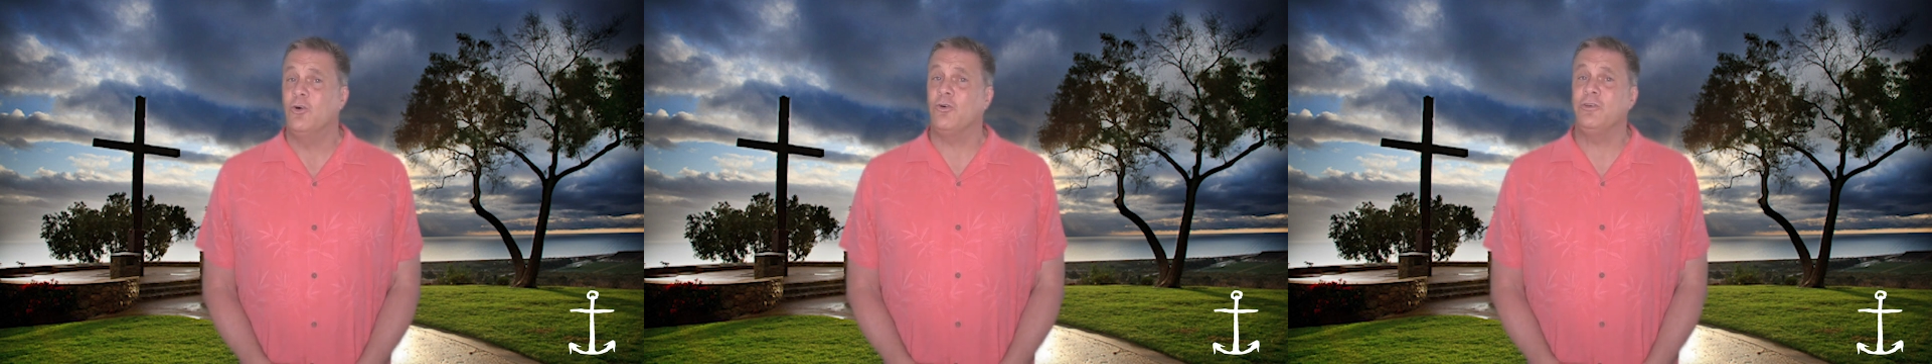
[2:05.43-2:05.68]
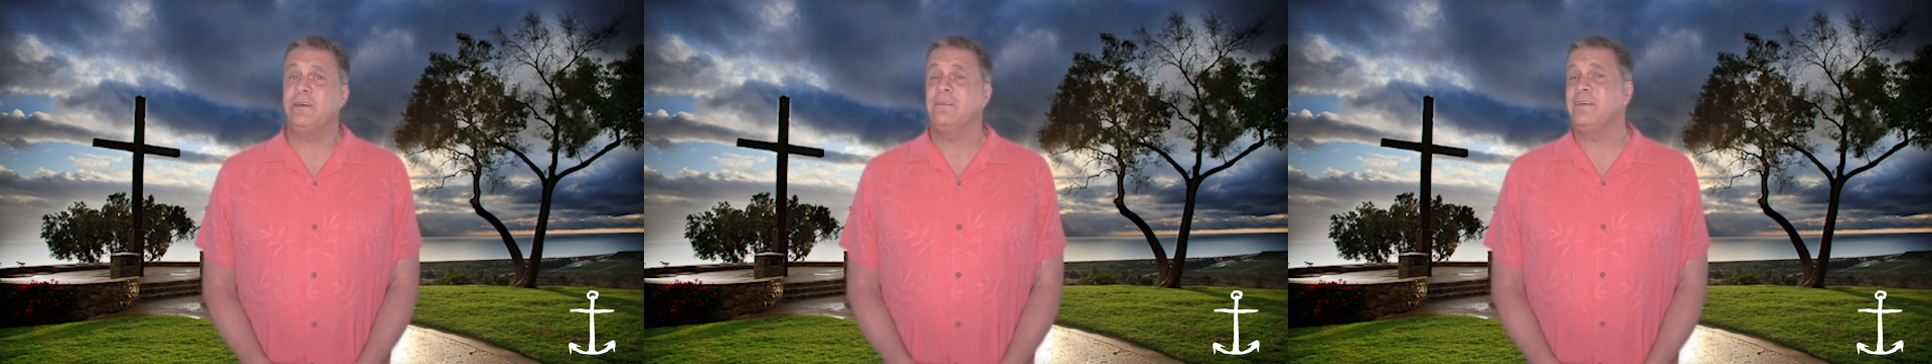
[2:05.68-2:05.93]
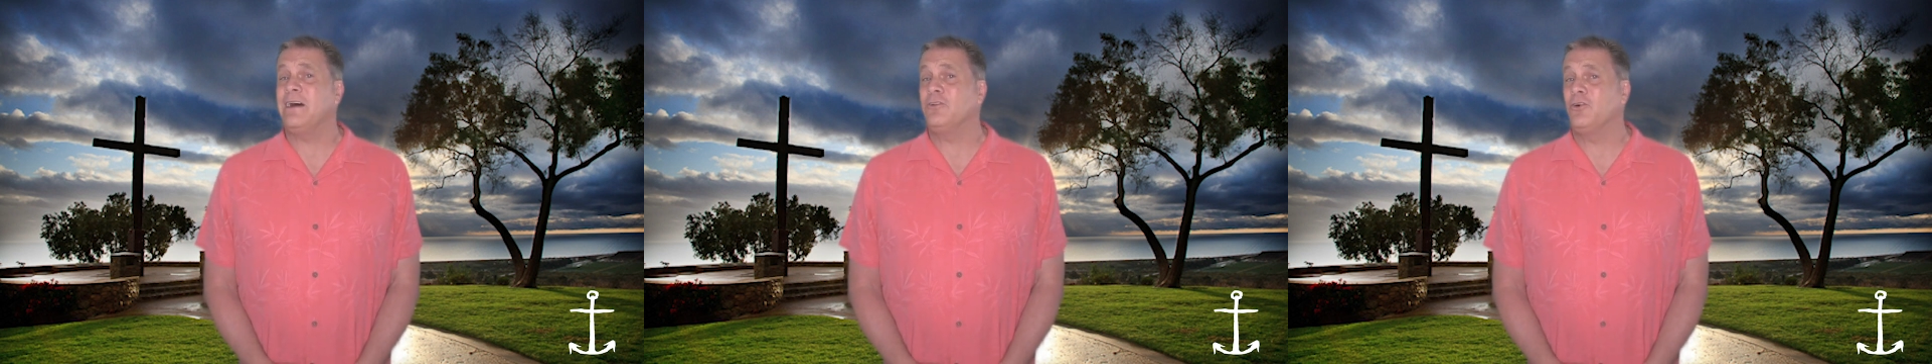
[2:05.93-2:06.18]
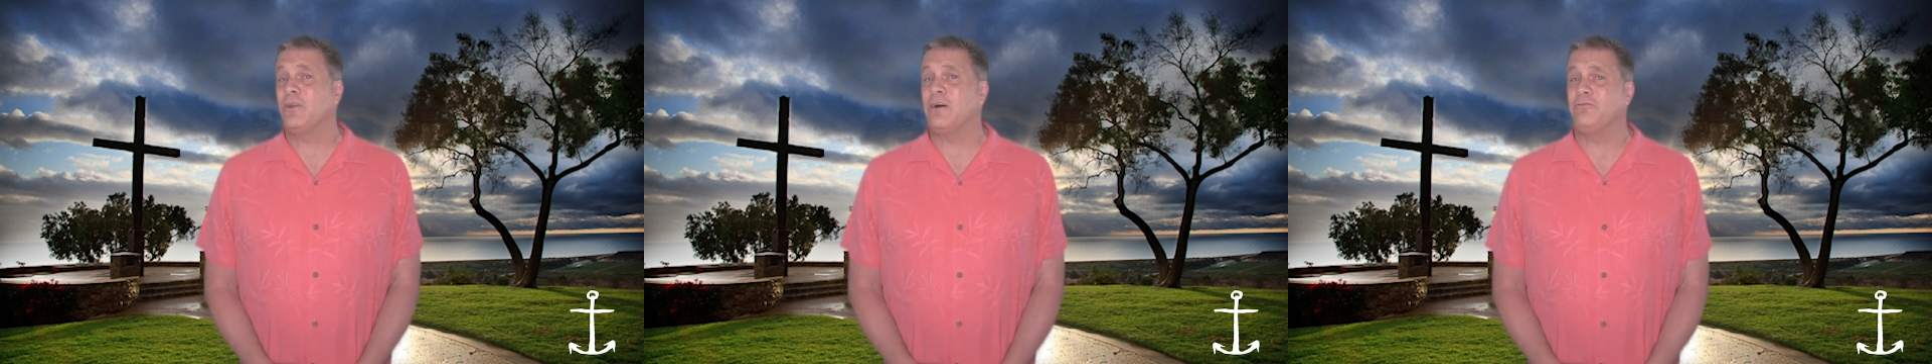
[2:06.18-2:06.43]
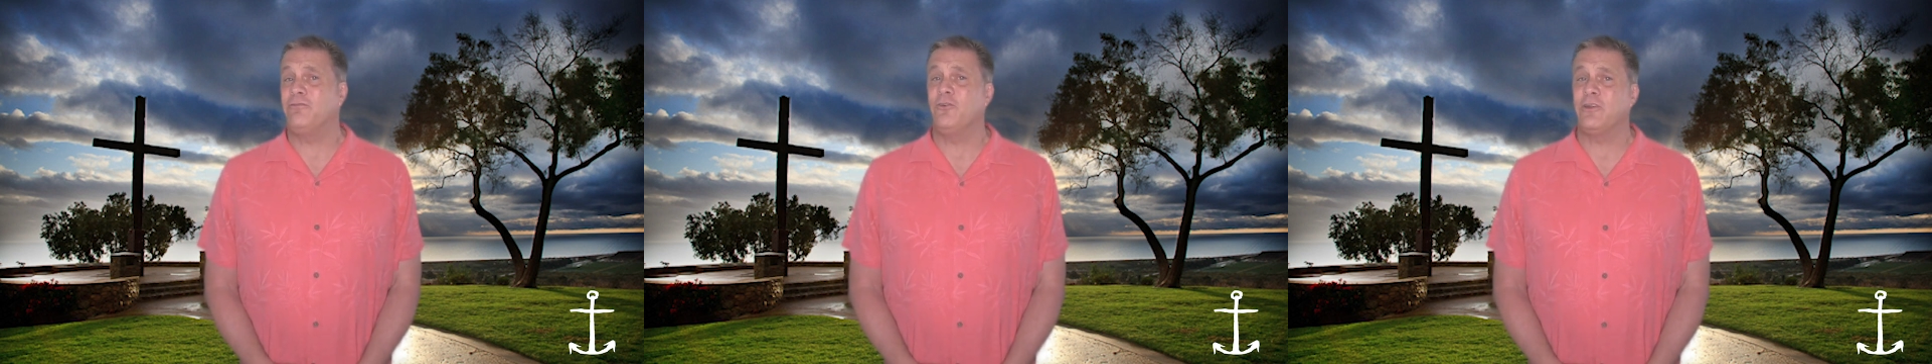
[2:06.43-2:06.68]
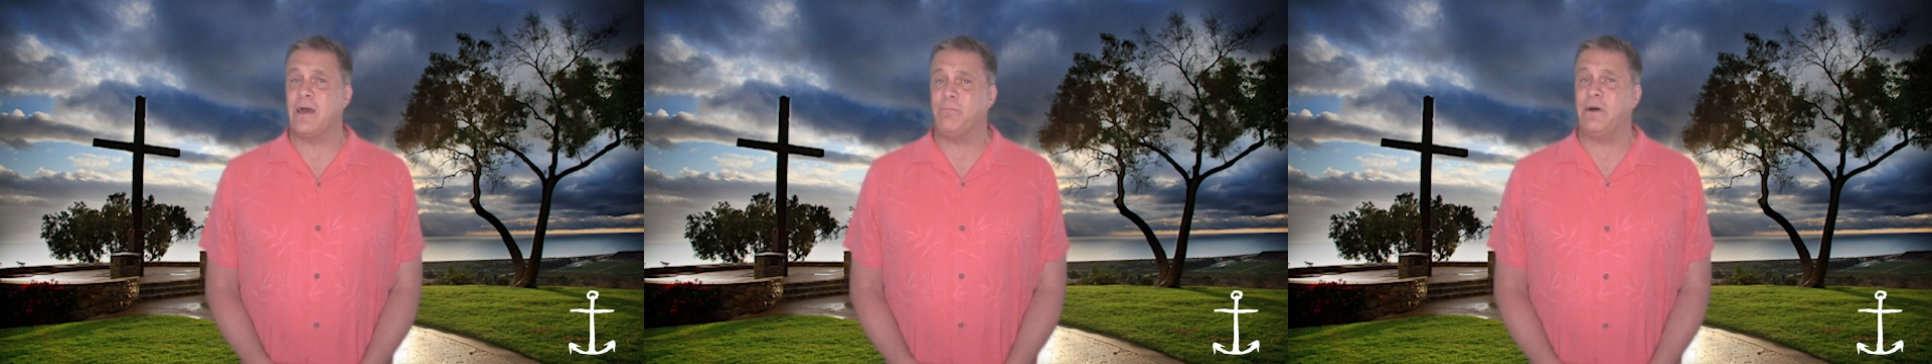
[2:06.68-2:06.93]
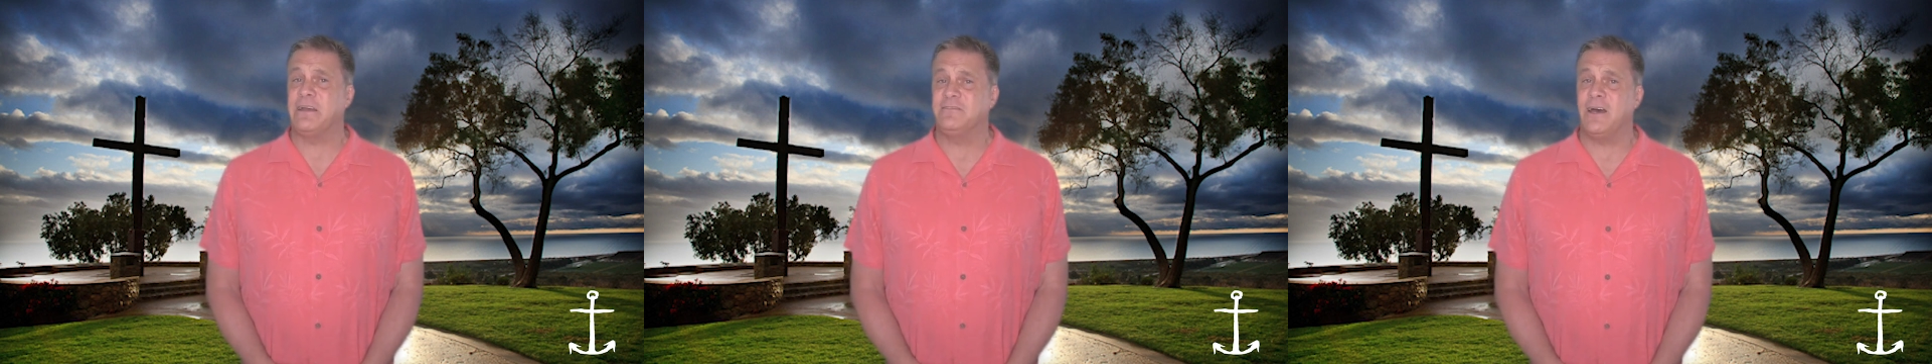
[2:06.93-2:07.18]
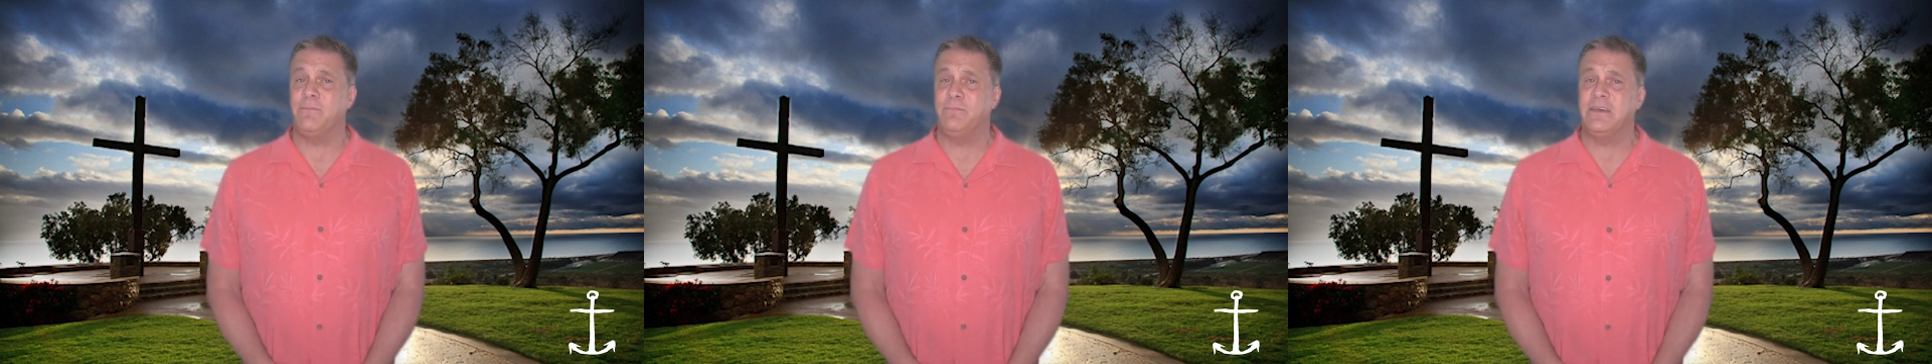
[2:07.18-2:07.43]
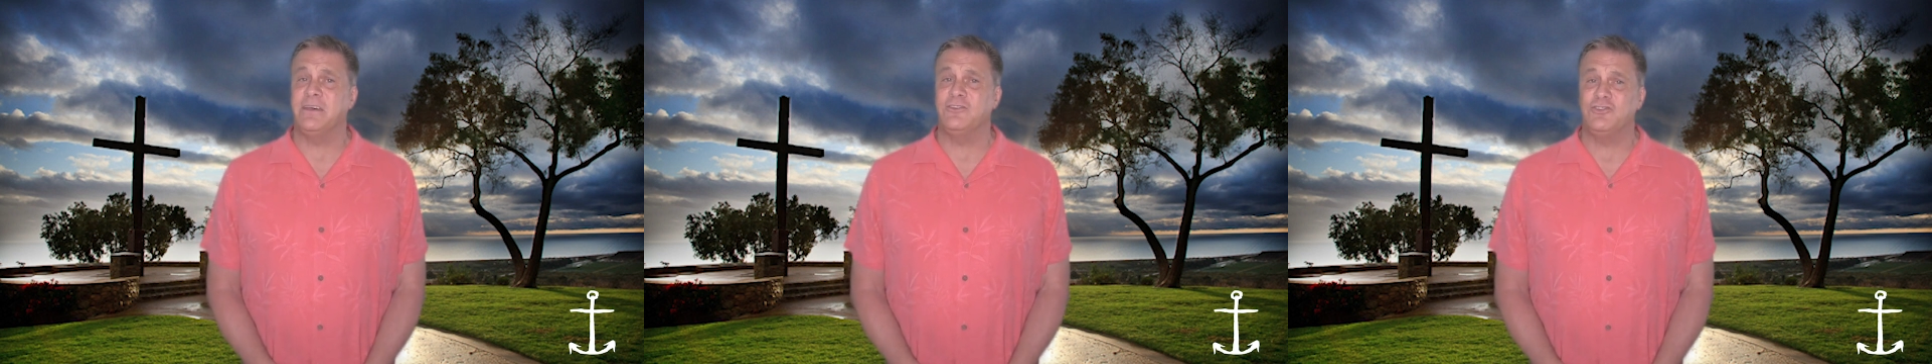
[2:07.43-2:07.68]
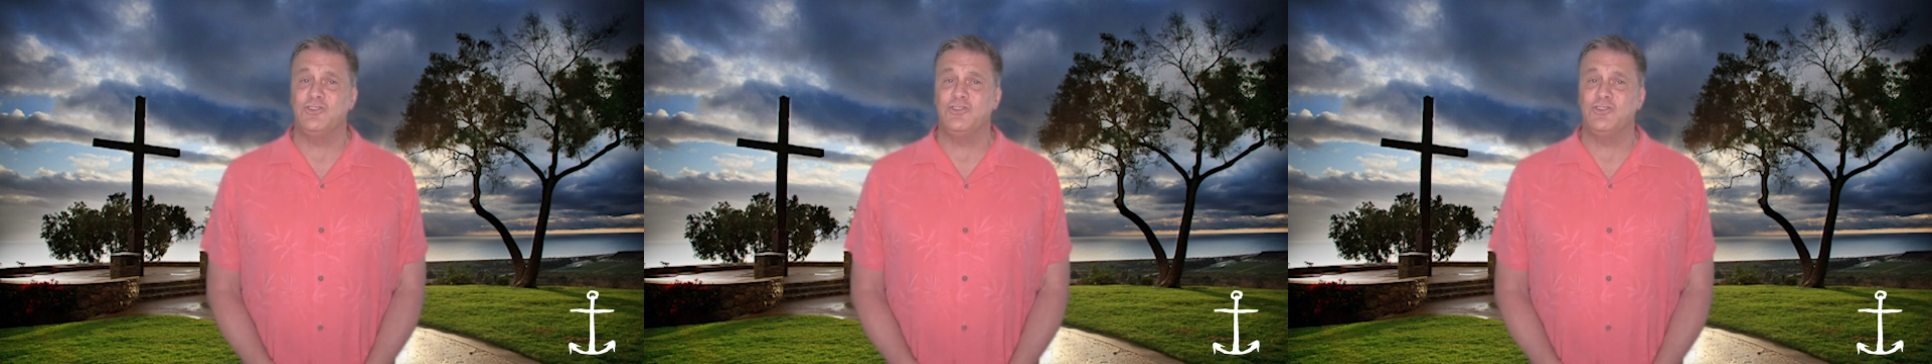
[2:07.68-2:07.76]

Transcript: or you can download our phone app by typing in